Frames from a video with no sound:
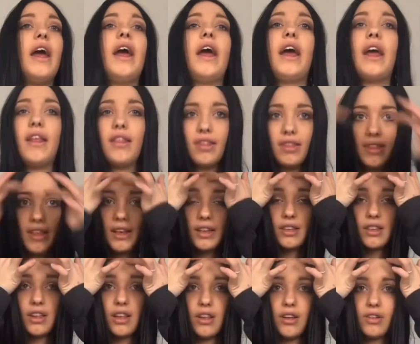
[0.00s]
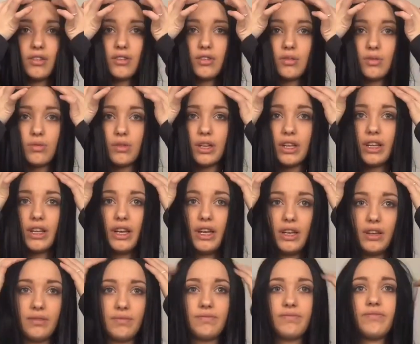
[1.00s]
And this looks
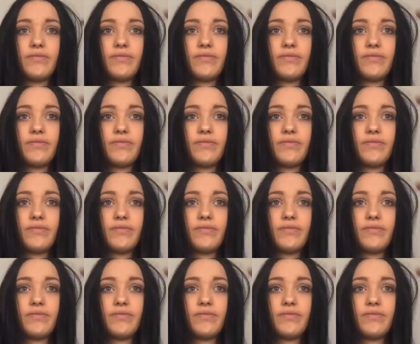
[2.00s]
really